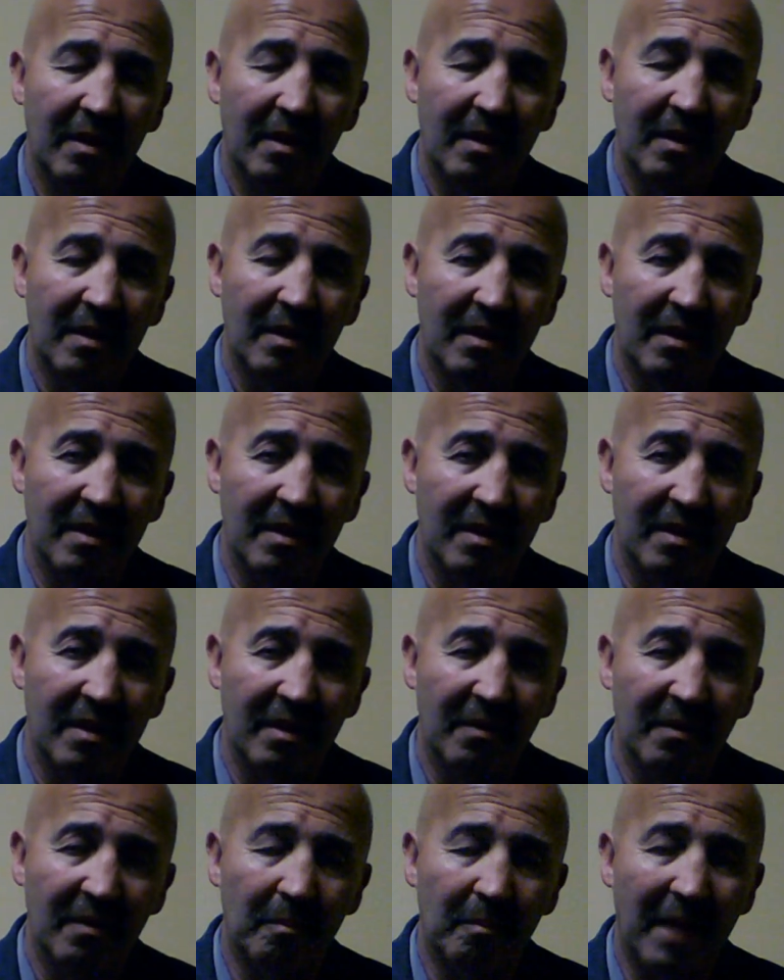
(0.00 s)

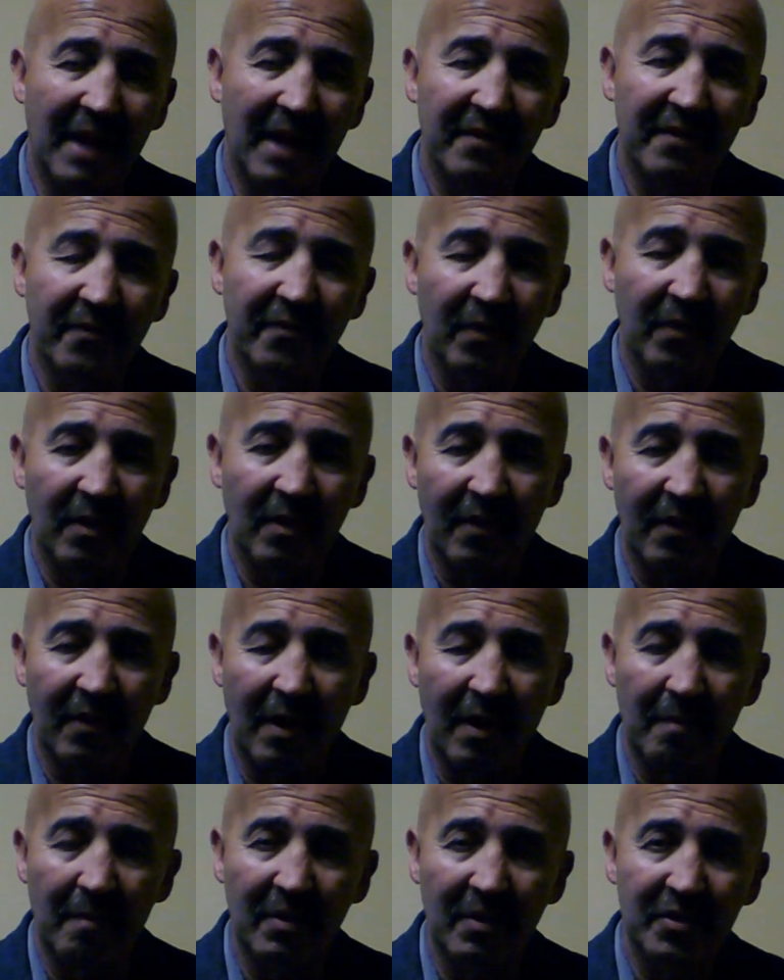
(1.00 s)
mindful of how
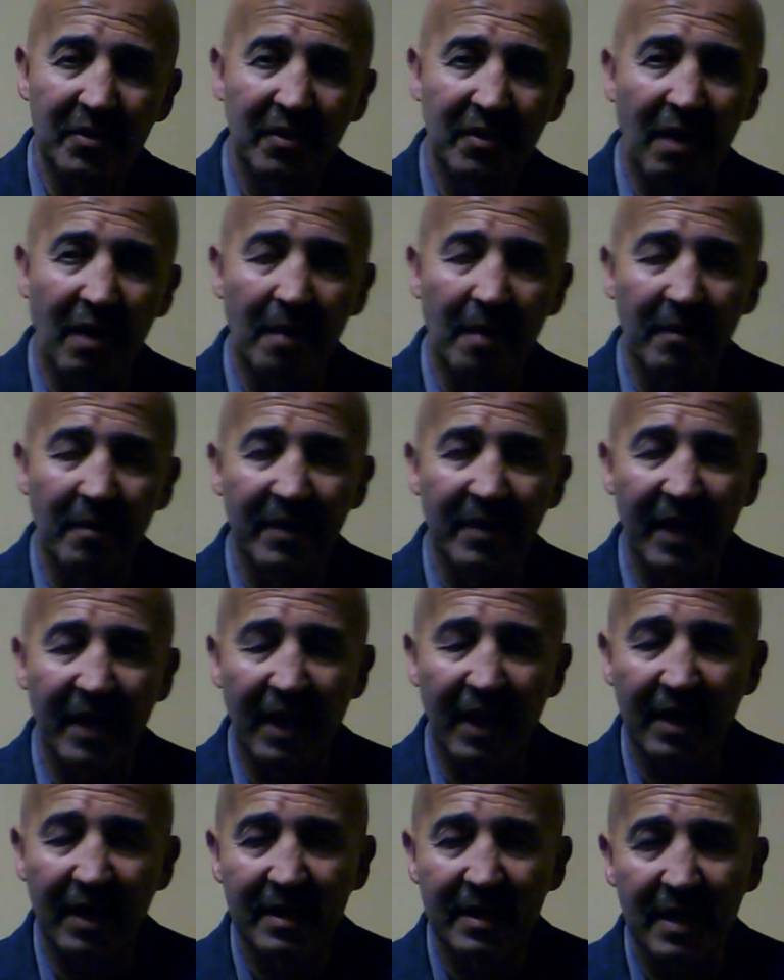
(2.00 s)
much carbon
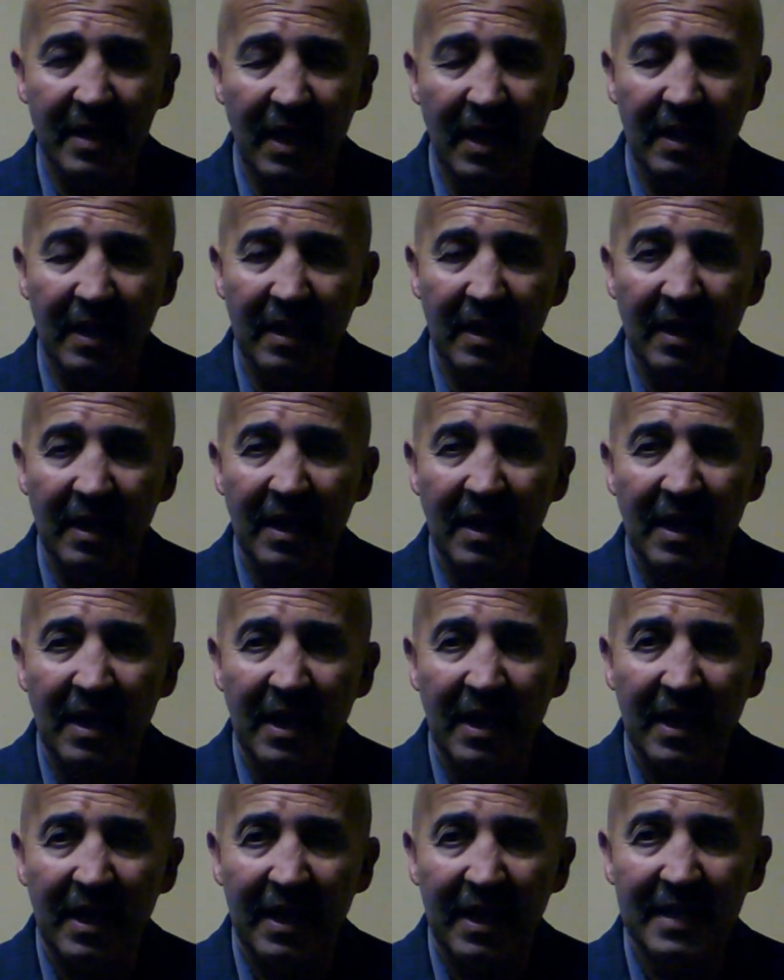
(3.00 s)
dioxide
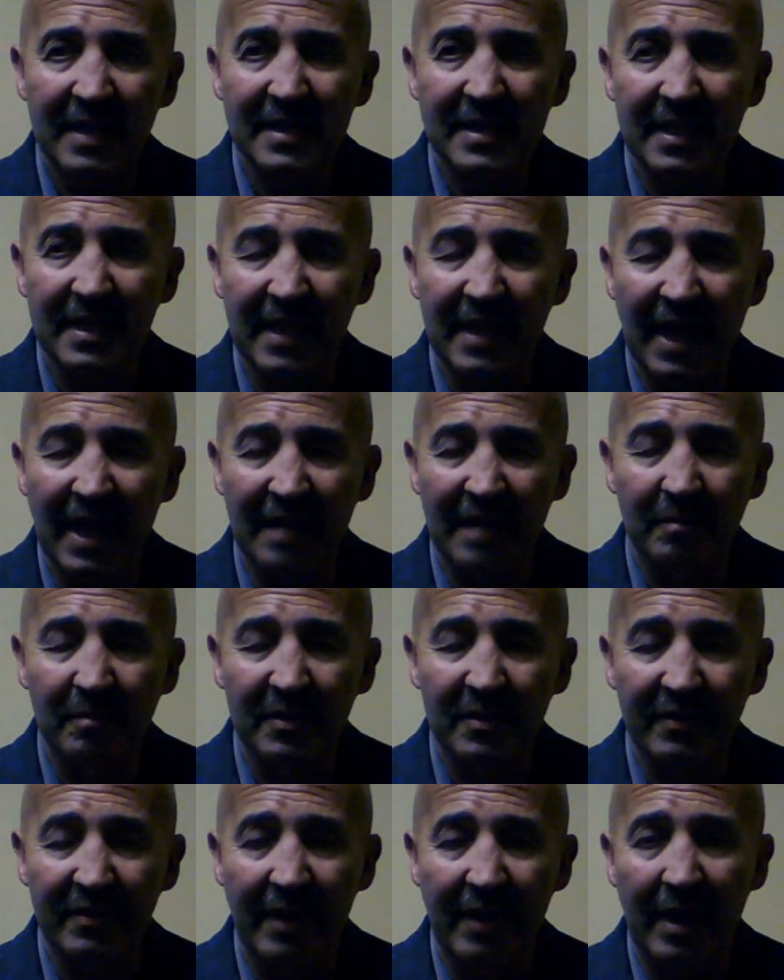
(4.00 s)
is in the
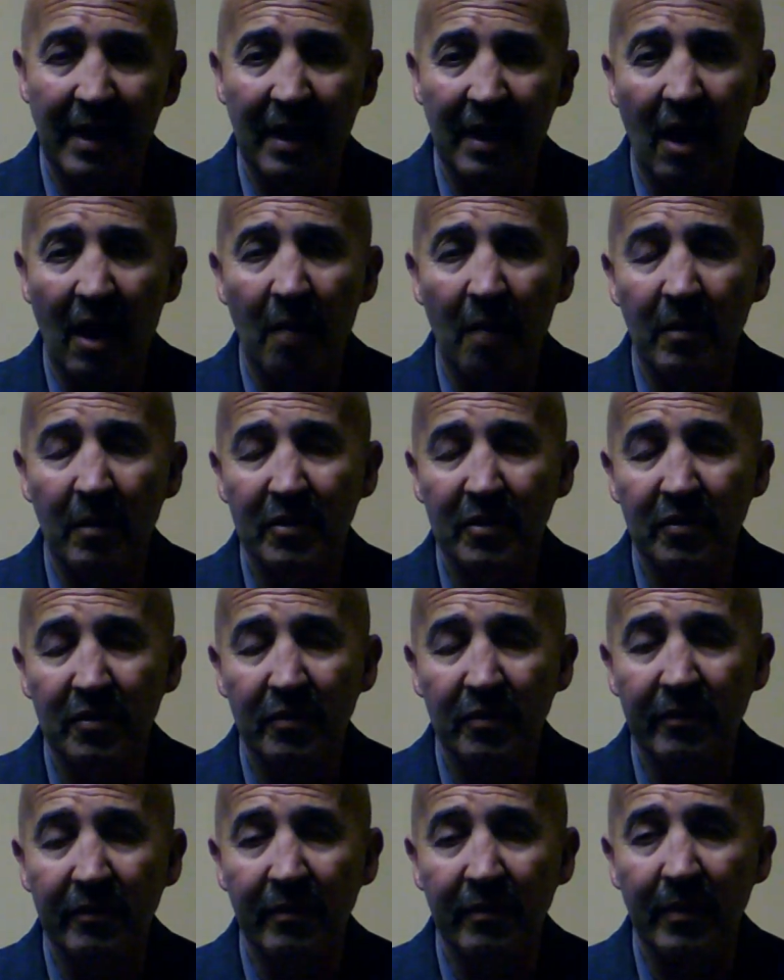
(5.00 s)
atmosphere and how much do
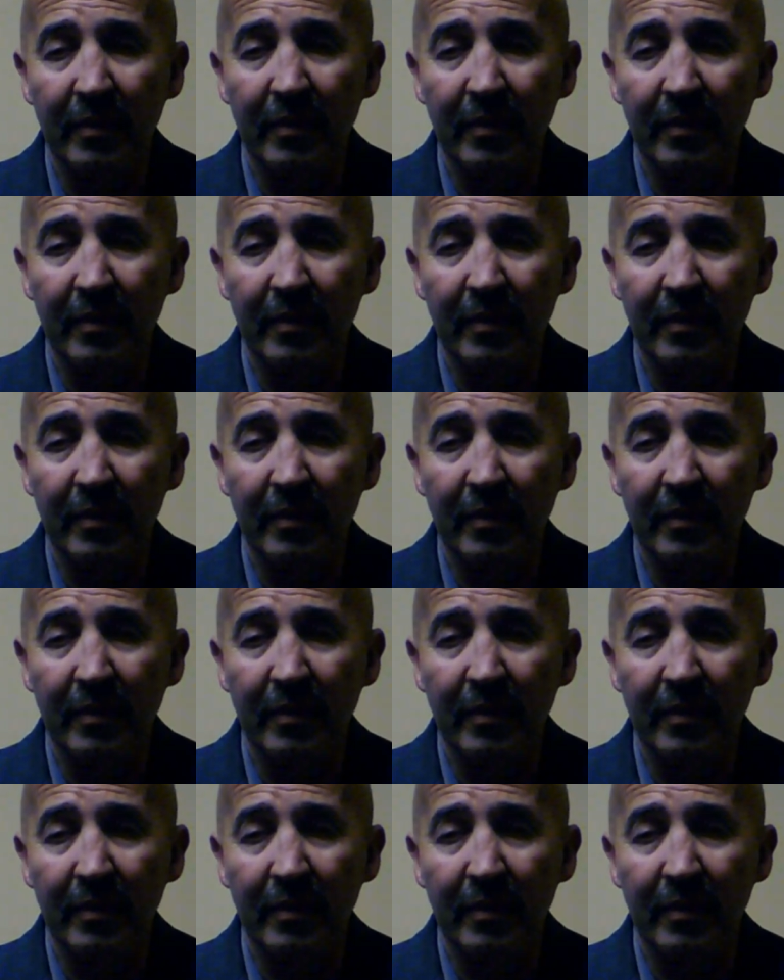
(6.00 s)
we